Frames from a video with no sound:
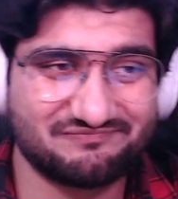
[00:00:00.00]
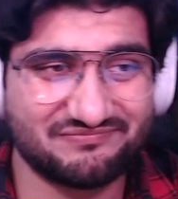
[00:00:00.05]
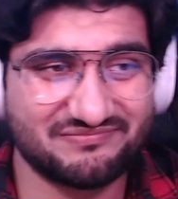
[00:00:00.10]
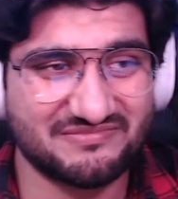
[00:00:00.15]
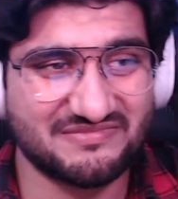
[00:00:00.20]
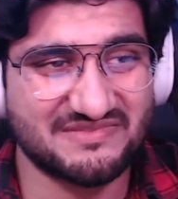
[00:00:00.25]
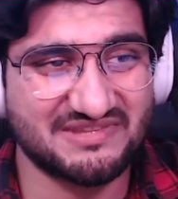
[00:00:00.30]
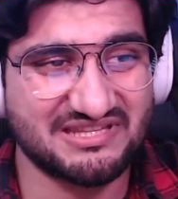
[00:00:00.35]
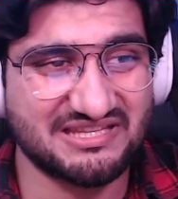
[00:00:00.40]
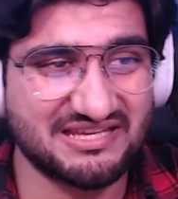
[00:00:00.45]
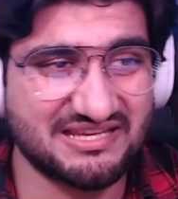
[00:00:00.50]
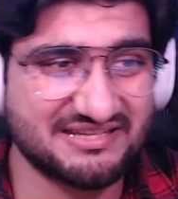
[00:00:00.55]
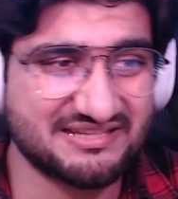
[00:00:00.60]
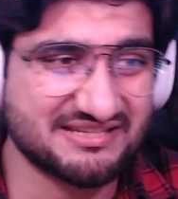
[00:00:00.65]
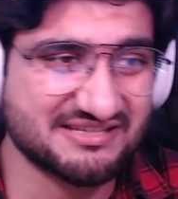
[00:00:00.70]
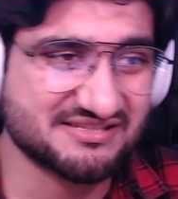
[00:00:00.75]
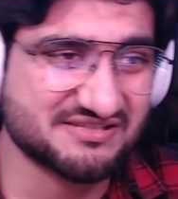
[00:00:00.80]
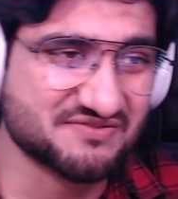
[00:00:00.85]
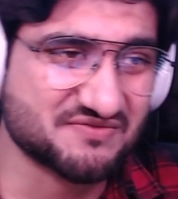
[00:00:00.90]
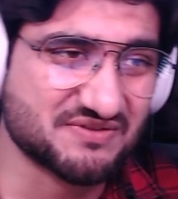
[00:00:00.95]
That
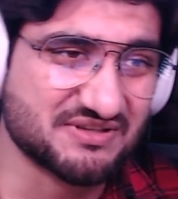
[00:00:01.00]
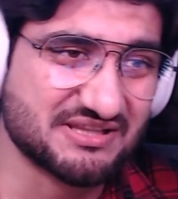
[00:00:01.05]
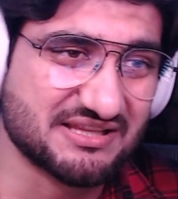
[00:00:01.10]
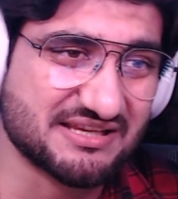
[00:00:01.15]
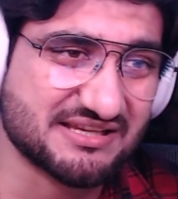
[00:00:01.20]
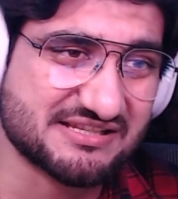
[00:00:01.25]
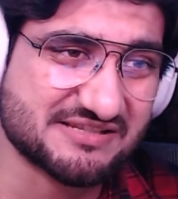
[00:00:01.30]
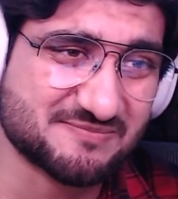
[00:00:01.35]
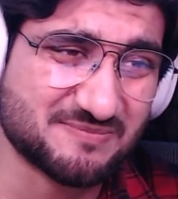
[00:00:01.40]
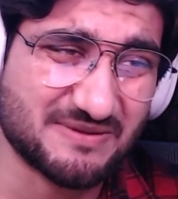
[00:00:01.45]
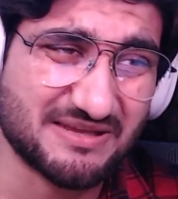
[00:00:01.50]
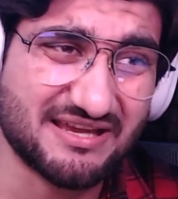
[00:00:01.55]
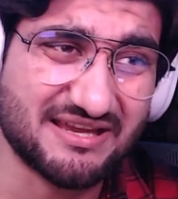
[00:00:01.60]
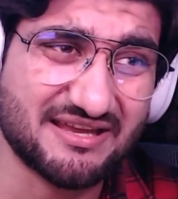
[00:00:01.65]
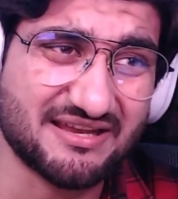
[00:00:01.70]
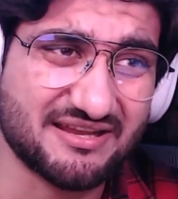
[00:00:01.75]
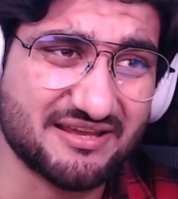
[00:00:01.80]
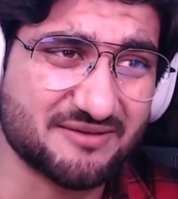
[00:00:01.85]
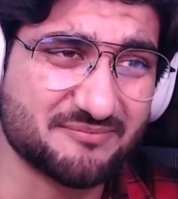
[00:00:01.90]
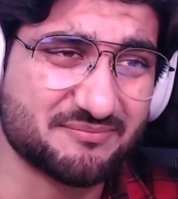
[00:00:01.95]
doesn't really
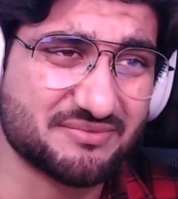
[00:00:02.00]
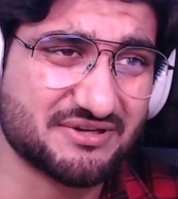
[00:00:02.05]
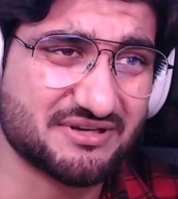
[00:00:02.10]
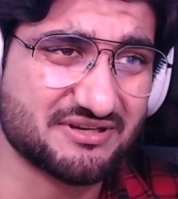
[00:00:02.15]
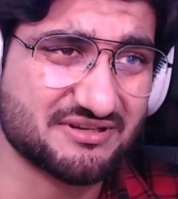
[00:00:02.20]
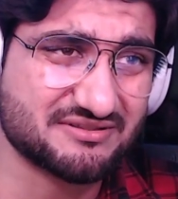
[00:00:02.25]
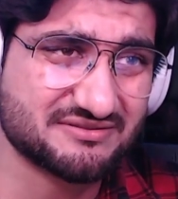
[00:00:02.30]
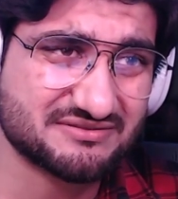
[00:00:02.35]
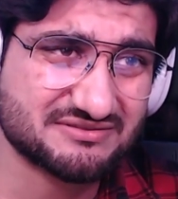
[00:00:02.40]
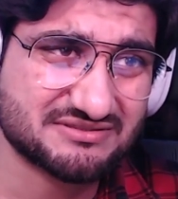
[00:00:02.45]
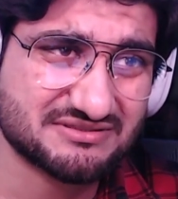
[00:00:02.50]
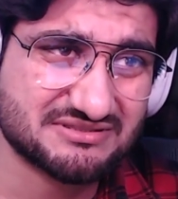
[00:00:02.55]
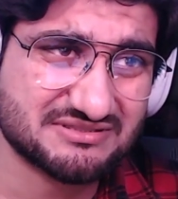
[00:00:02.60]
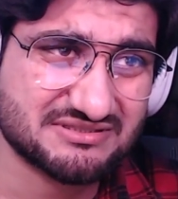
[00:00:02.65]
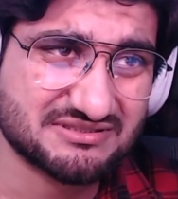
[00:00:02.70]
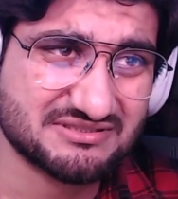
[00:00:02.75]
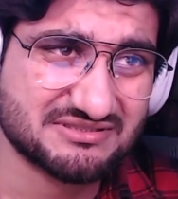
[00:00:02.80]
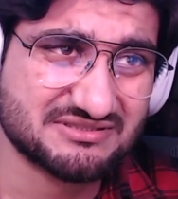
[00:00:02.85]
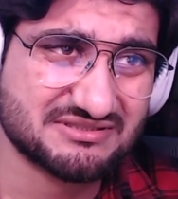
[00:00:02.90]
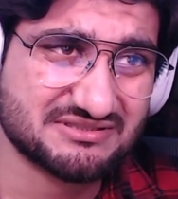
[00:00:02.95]
explain it, but...
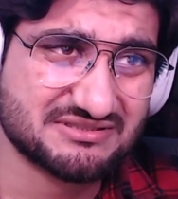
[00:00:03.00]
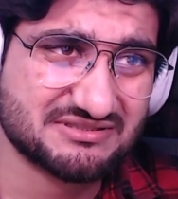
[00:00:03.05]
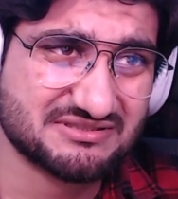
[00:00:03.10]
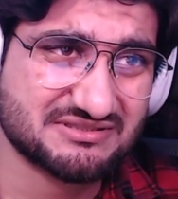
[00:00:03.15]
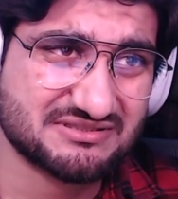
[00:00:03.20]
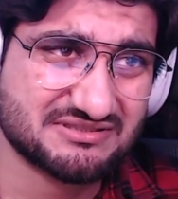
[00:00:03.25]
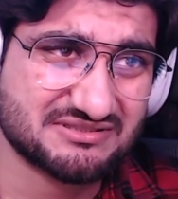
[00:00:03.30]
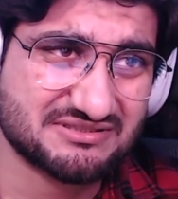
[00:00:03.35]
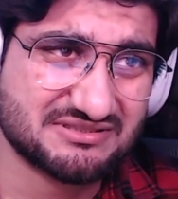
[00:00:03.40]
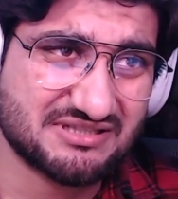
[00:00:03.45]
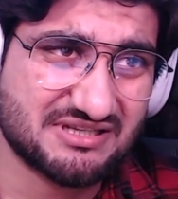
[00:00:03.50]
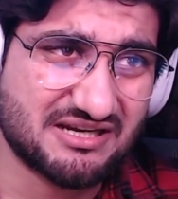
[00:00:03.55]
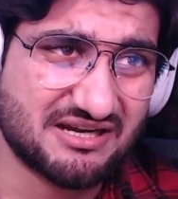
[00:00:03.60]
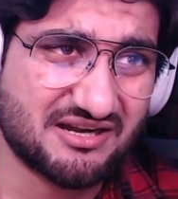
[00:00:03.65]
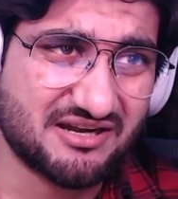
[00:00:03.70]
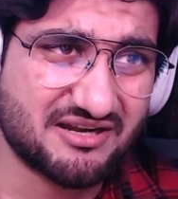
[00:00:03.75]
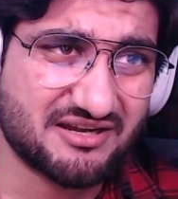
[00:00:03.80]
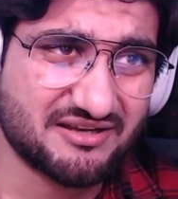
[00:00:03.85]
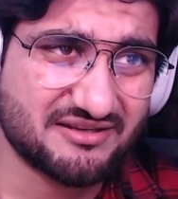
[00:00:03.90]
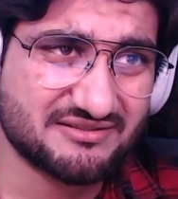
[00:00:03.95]
All
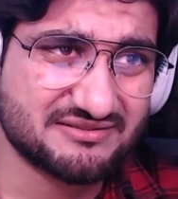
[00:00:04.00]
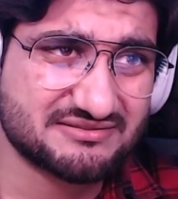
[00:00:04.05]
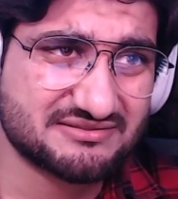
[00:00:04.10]
right.